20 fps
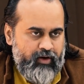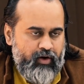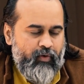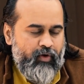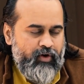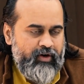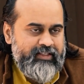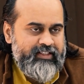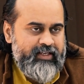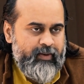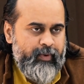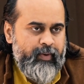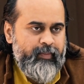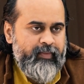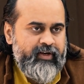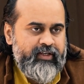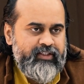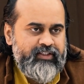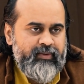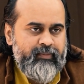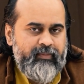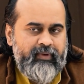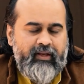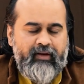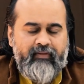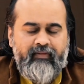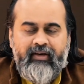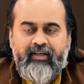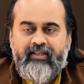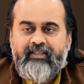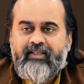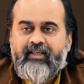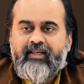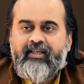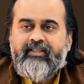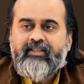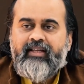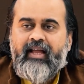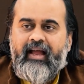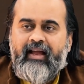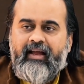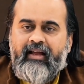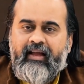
Now what does Raman Maharshi mean when he says